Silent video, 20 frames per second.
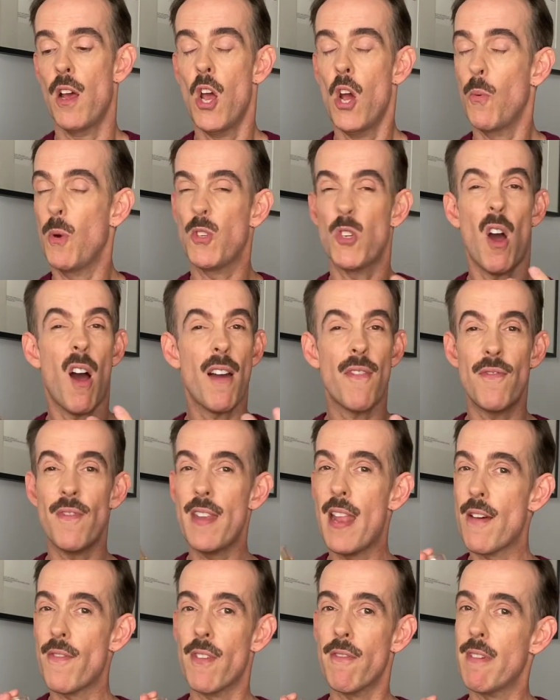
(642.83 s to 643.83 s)
which I've
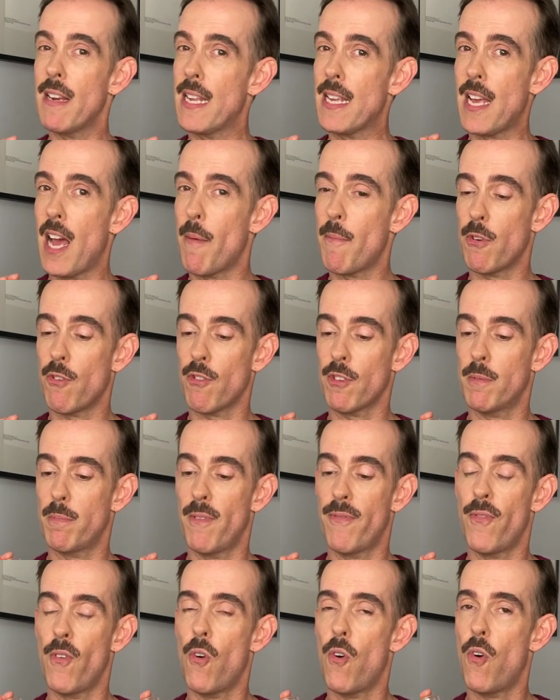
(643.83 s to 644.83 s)
never really come across
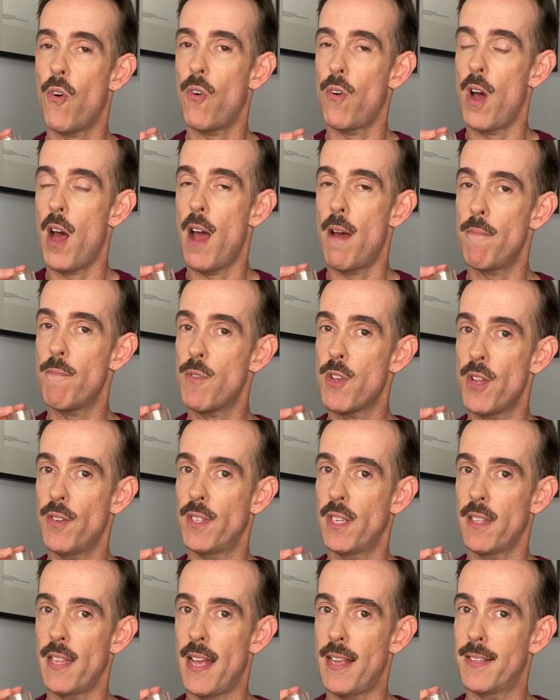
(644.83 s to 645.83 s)
before
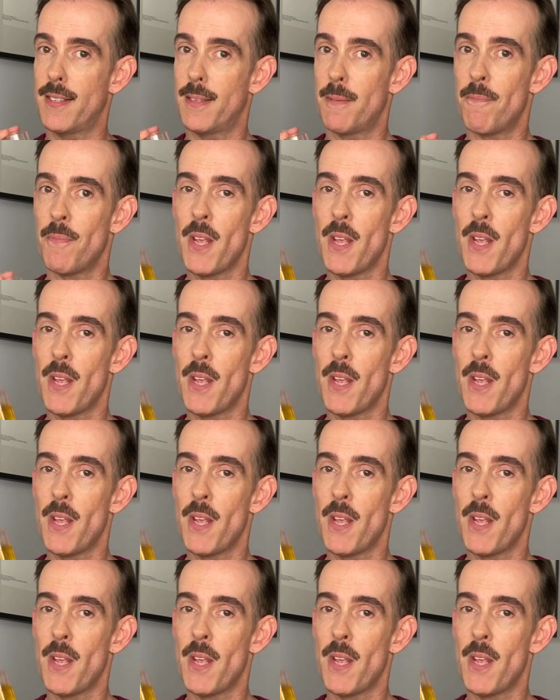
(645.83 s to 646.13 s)
using this.